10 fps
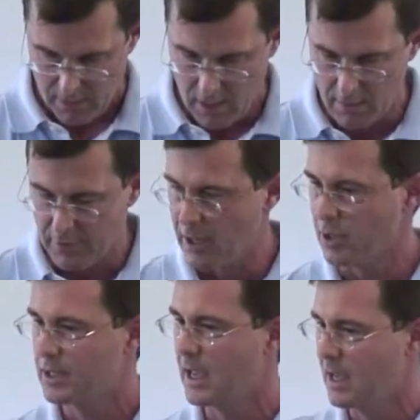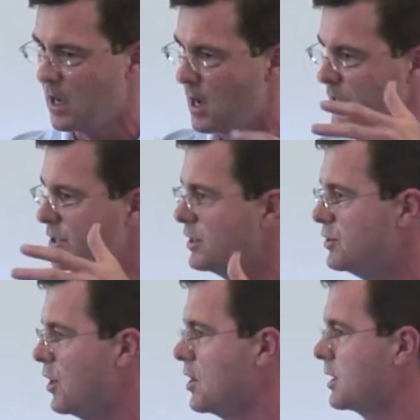of utter chaos
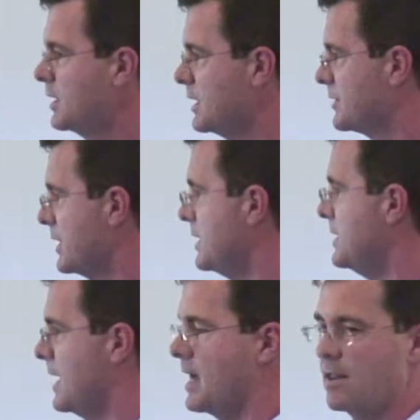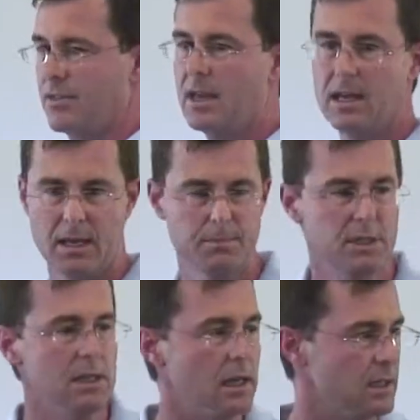and darkness and death and
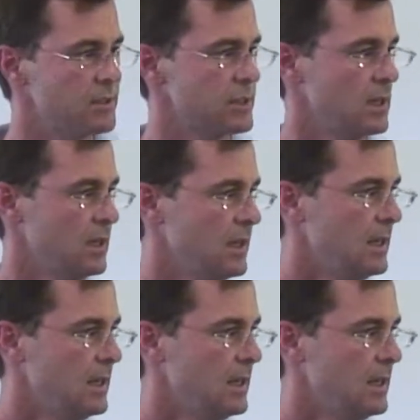emptiness.